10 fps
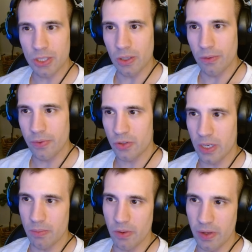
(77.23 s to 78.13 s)
So if you're trying
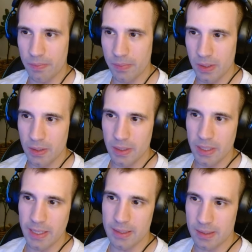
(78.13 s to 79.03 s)
to move up,
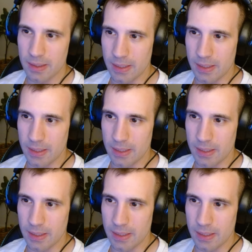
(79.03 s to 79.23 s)
it's